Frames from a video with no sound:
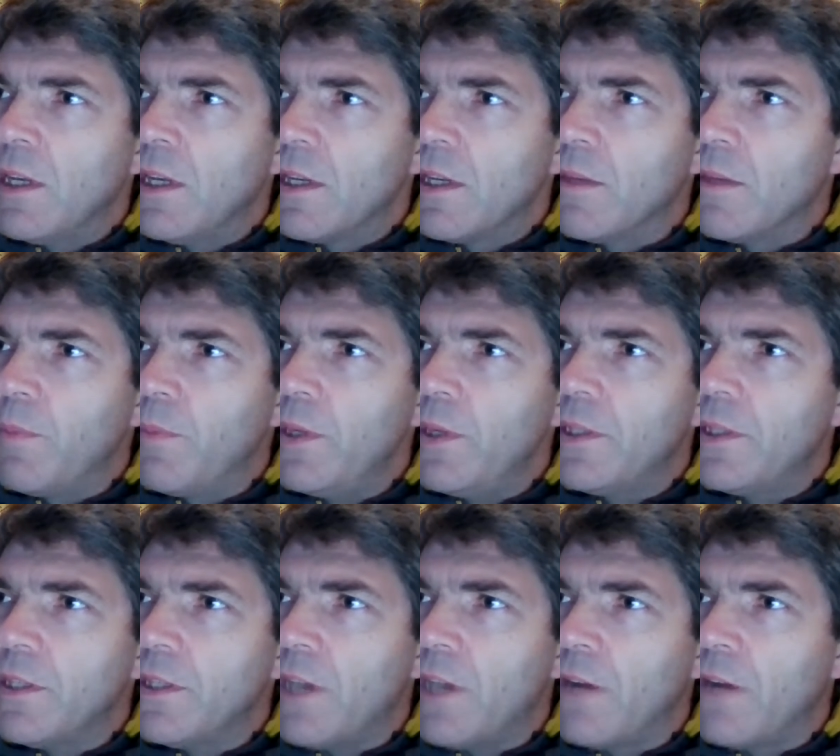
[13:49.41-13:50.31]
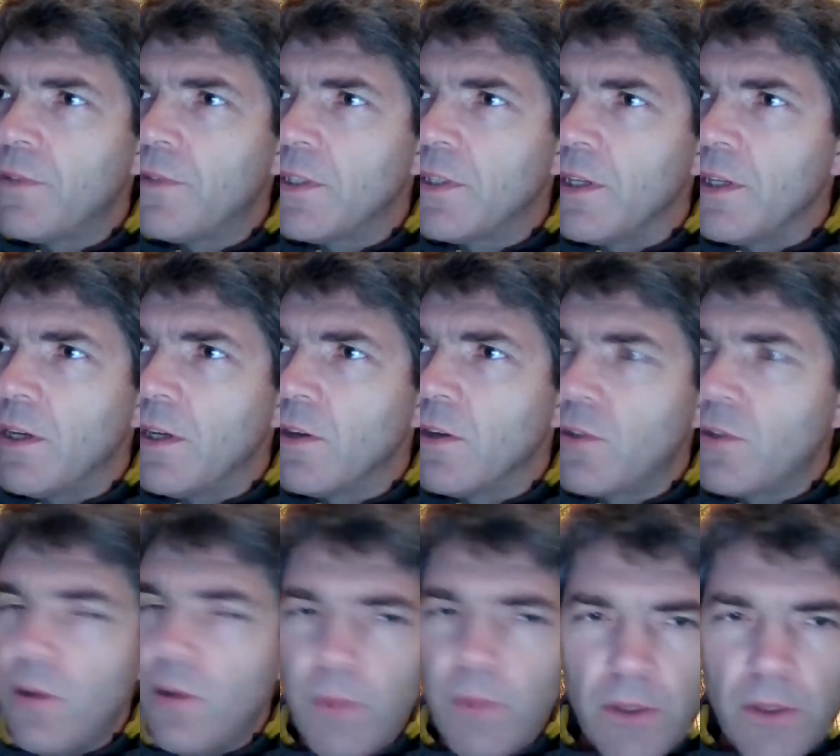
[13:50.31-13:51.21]
completed after
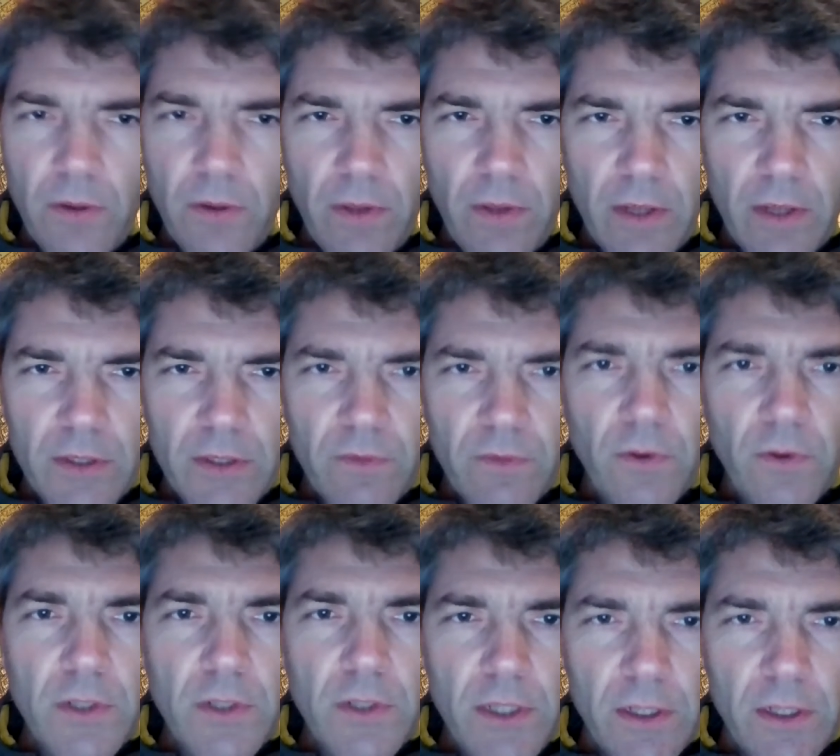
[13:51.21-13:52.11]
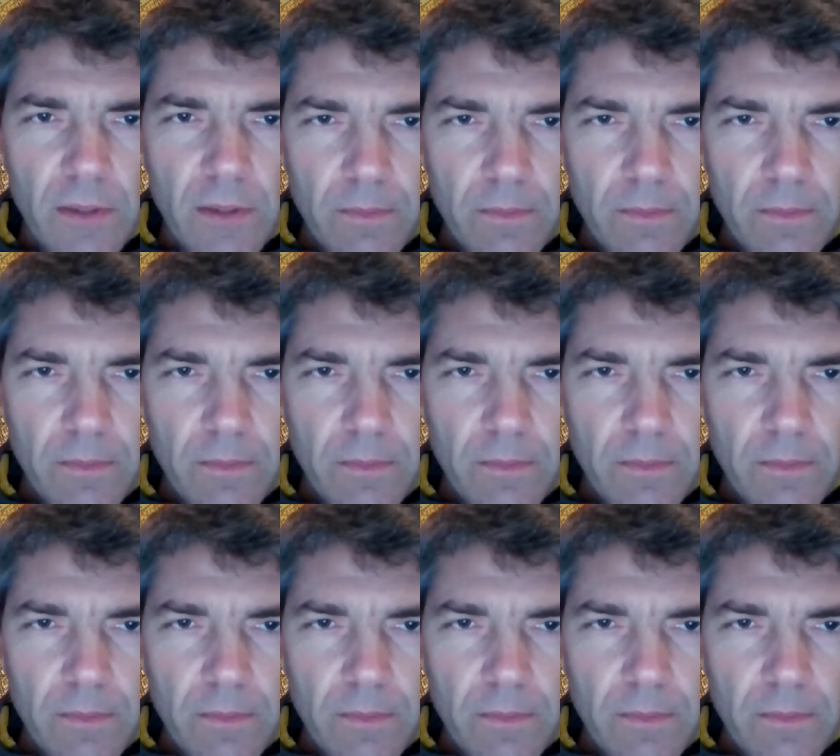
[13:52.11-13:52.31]
October 2014.